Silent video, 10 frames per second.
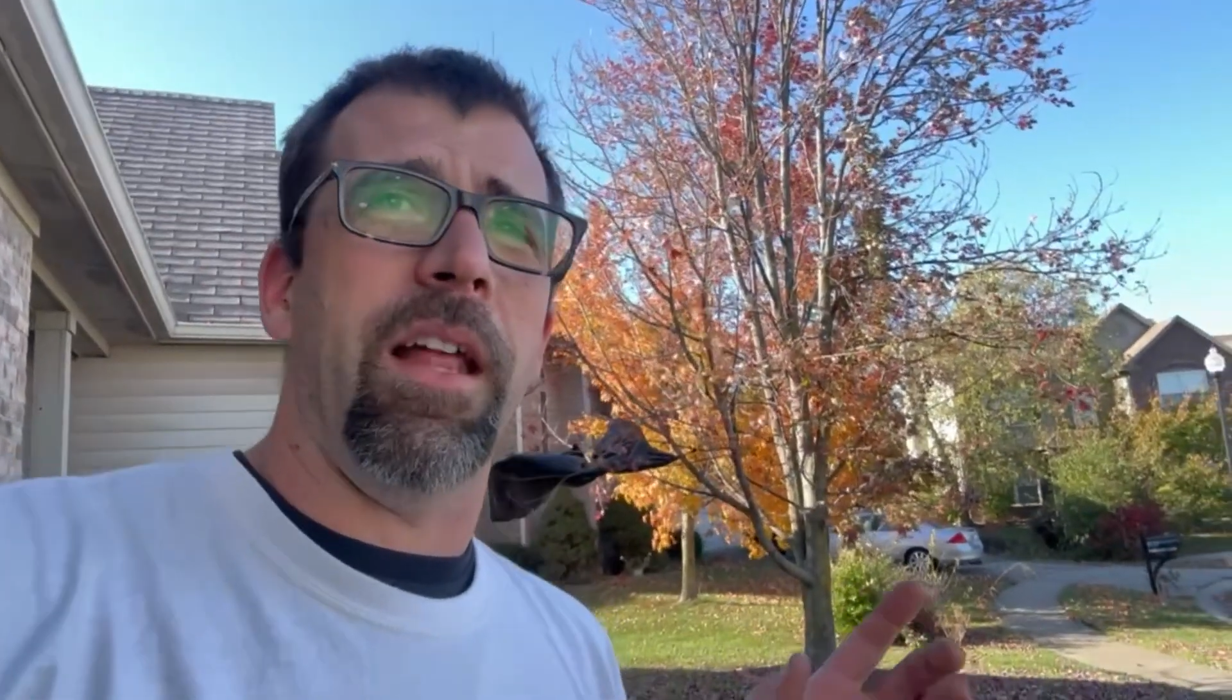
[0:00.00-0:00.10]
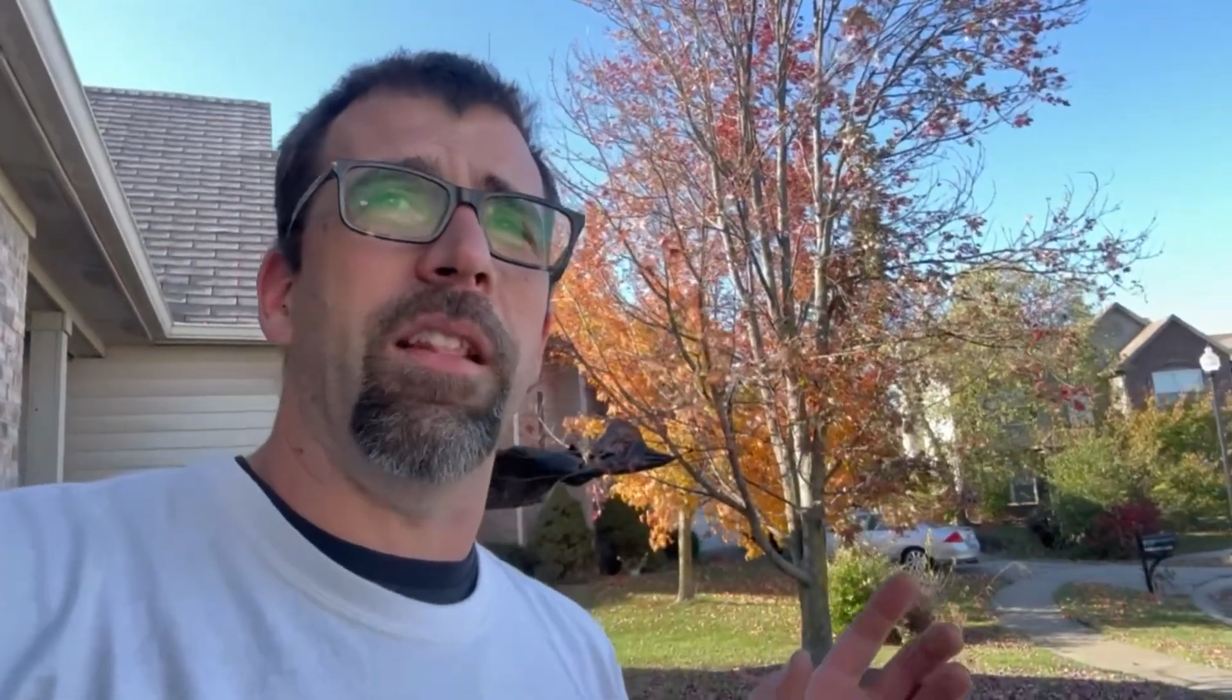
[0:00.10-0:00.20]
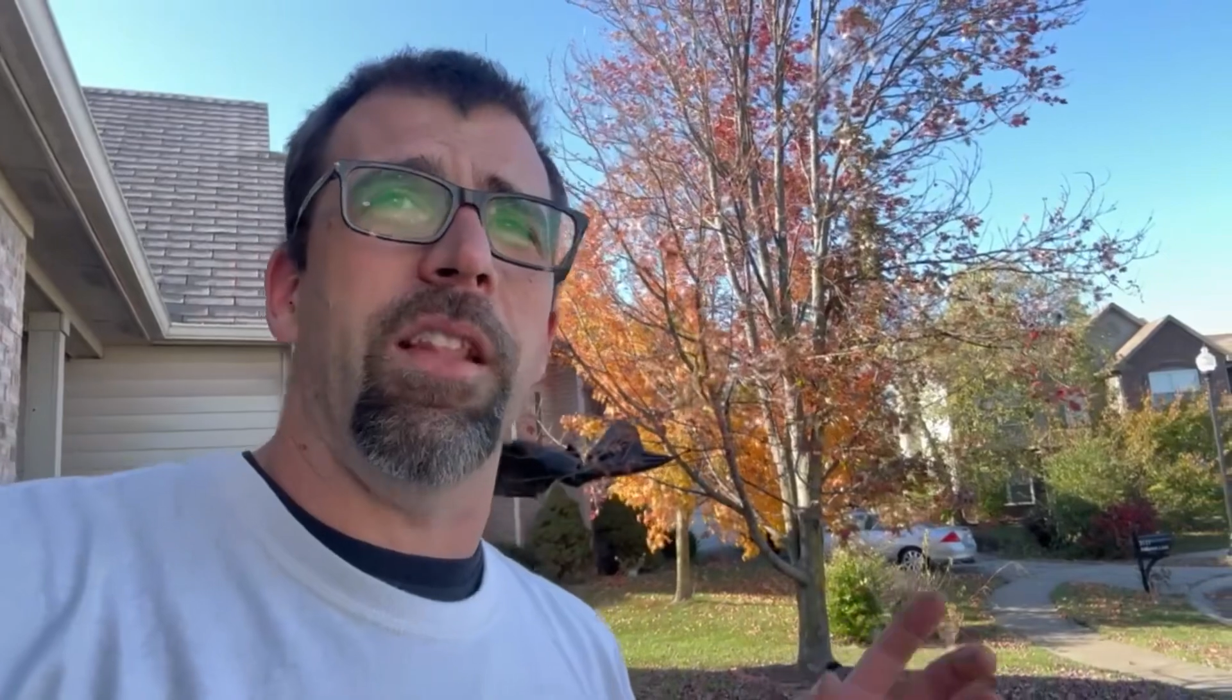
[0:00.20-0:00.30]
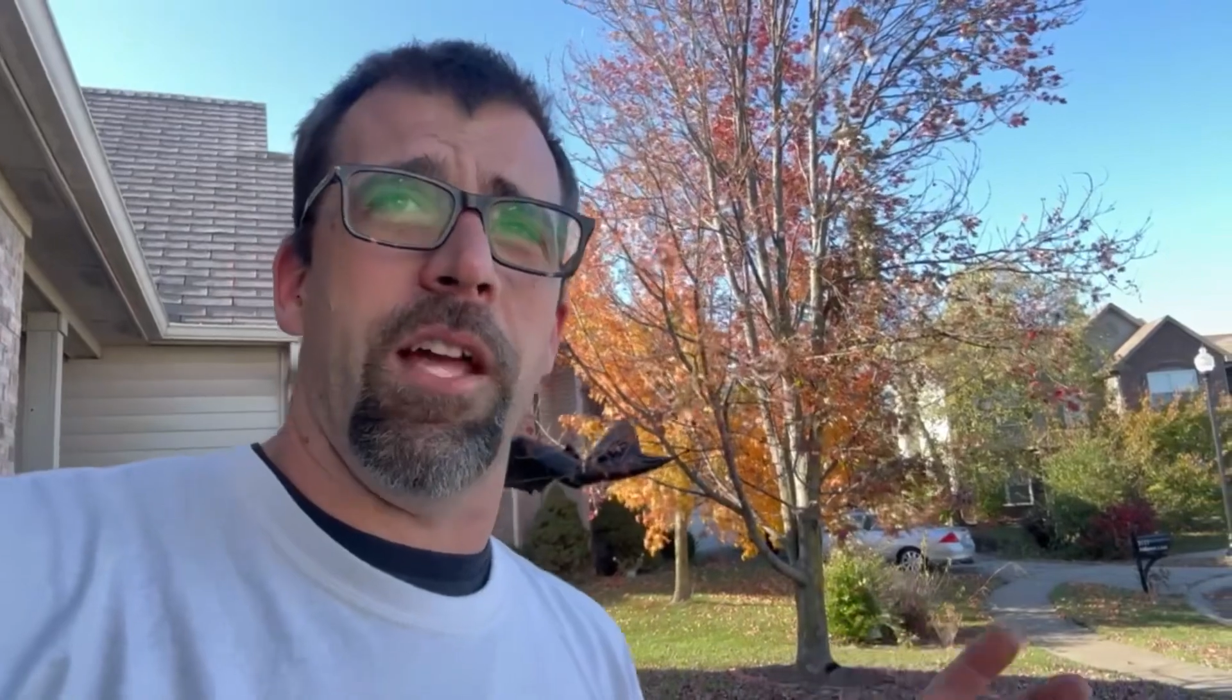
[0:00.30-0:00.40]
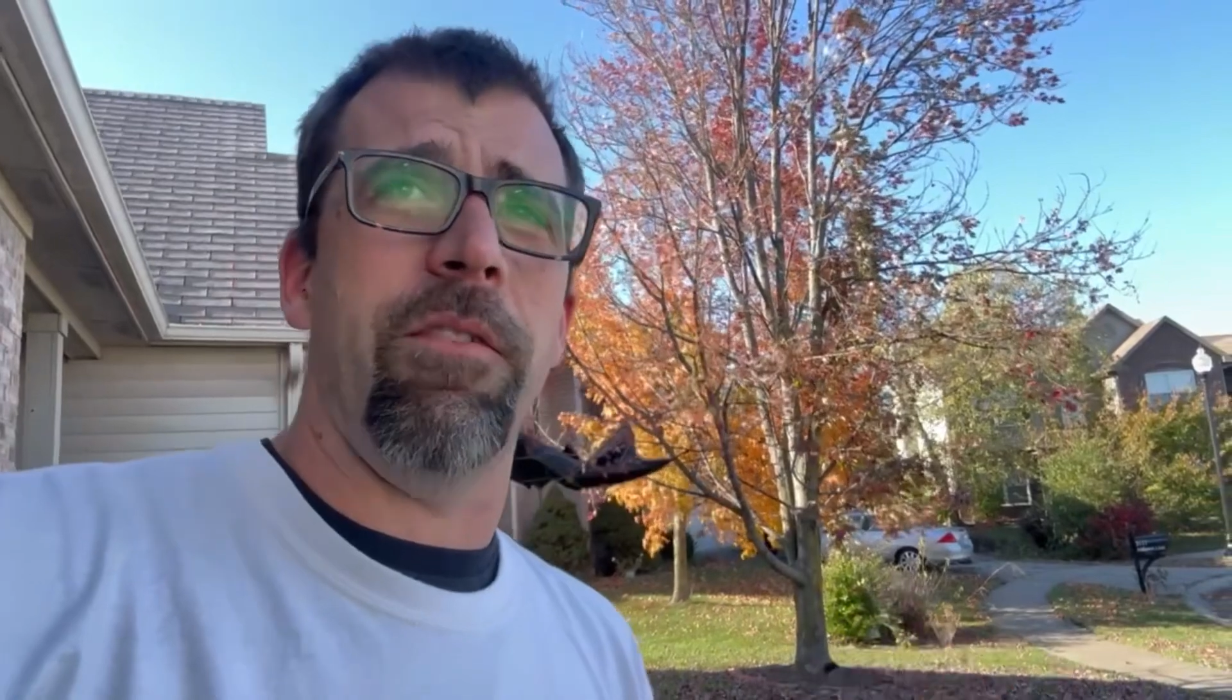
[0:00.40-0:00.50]

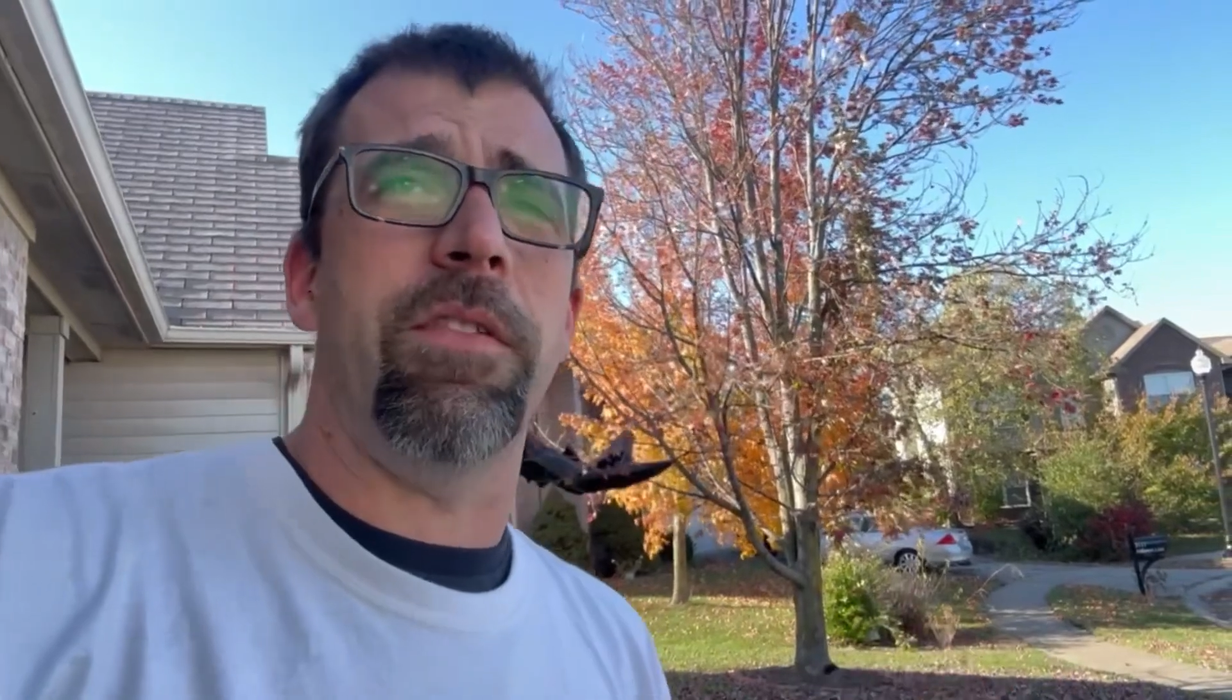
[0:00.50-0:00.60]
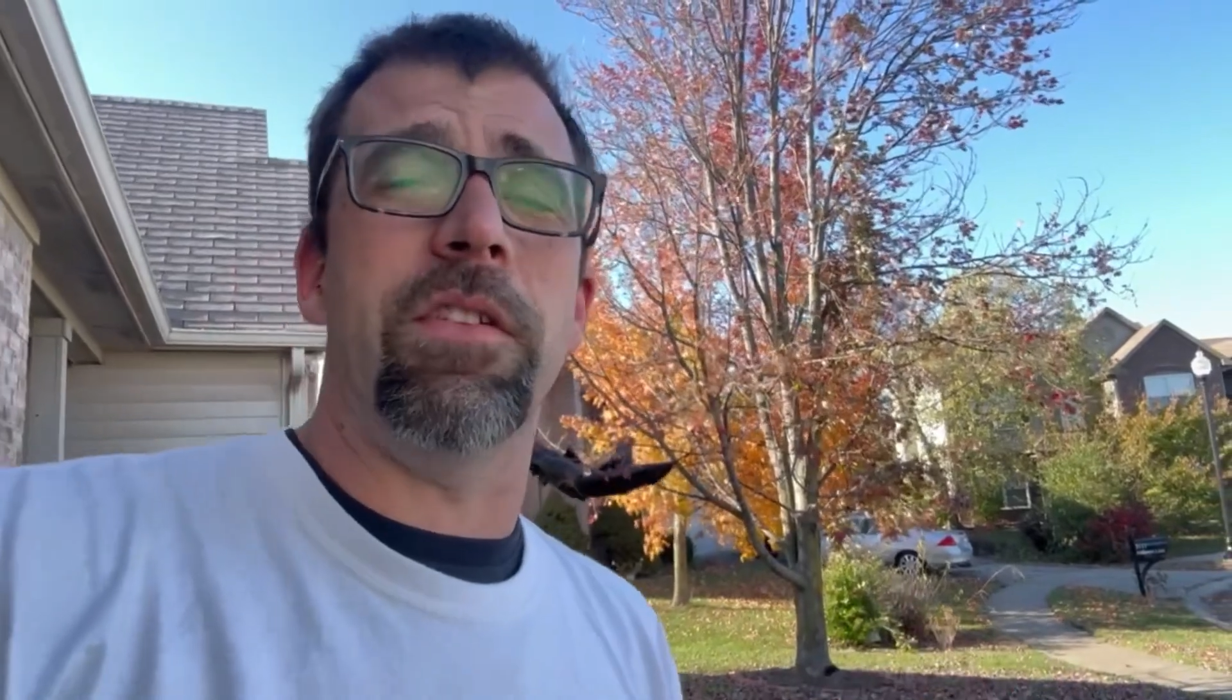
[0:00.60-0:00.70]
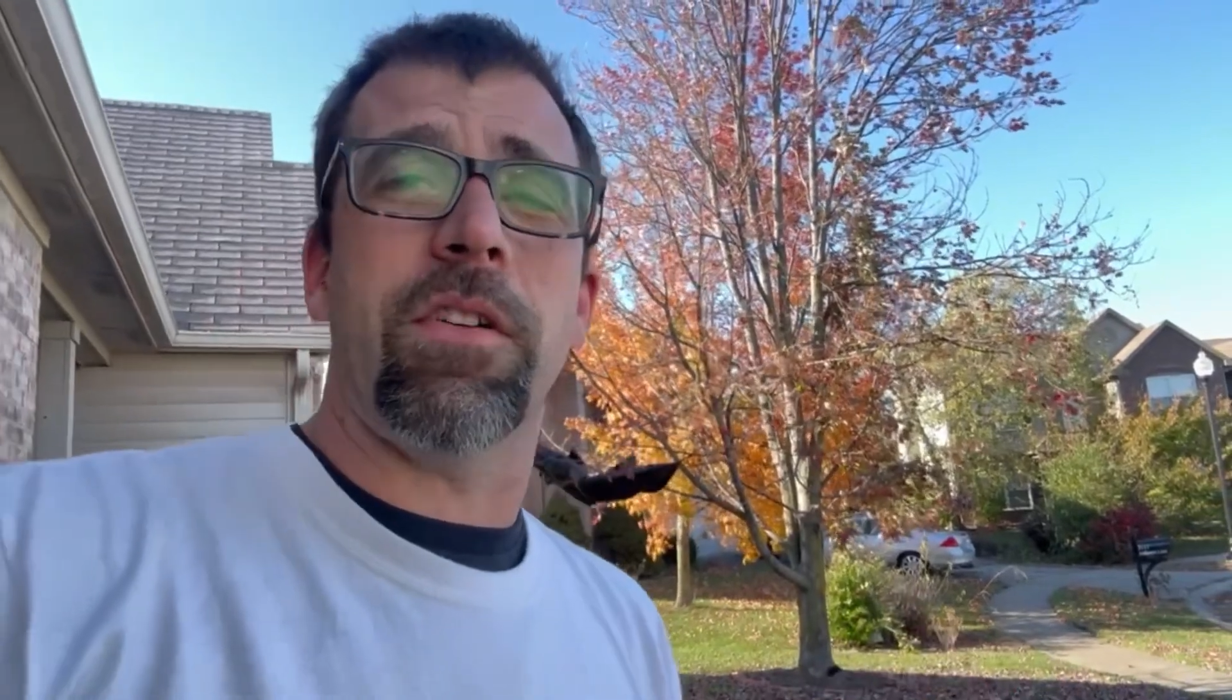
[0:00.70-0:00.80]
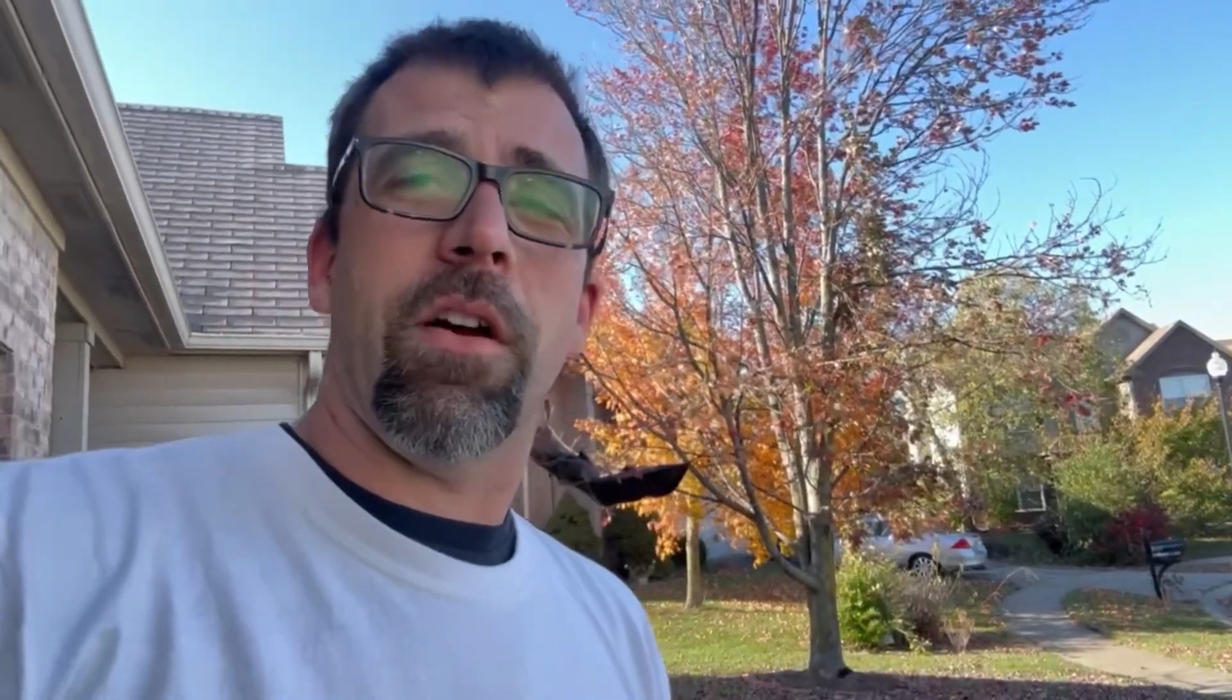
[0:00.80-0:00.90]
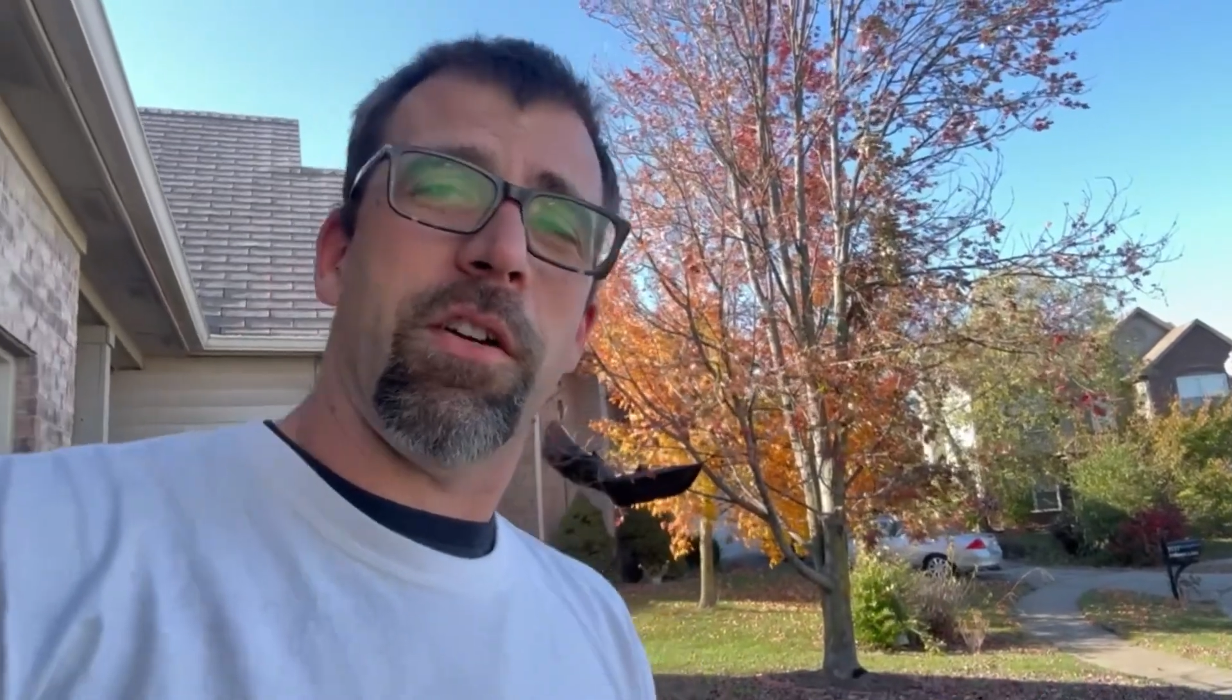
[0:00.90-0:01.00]
love these
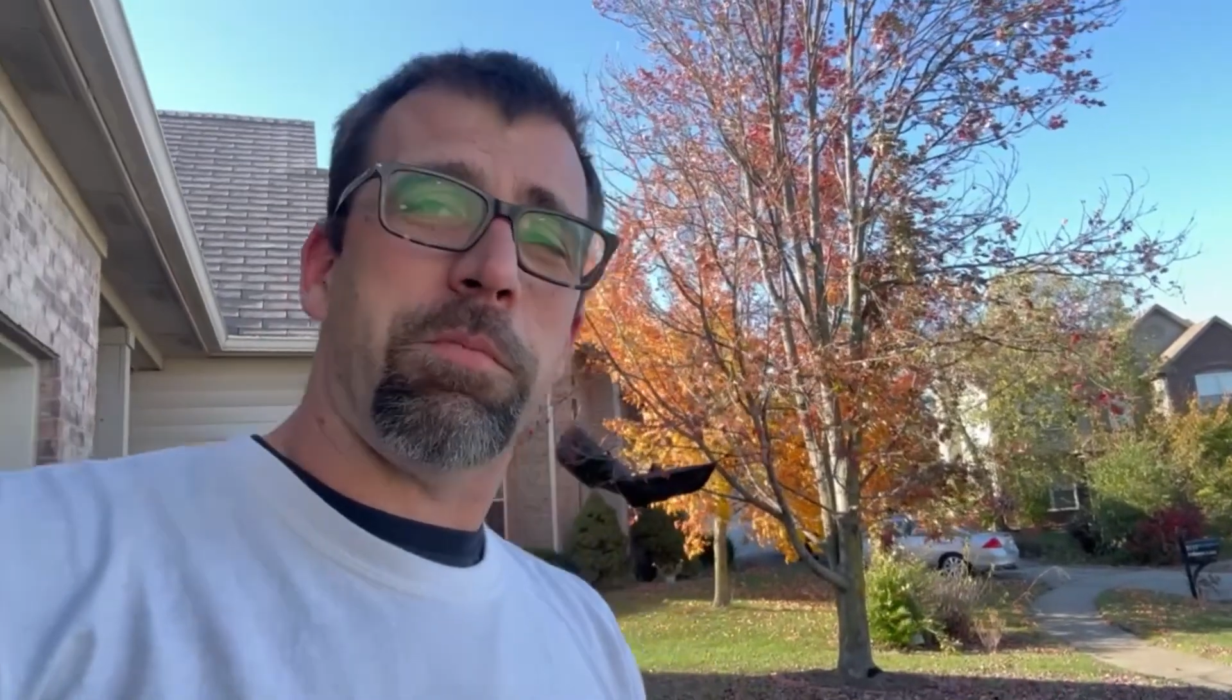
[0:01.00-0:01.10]
cars,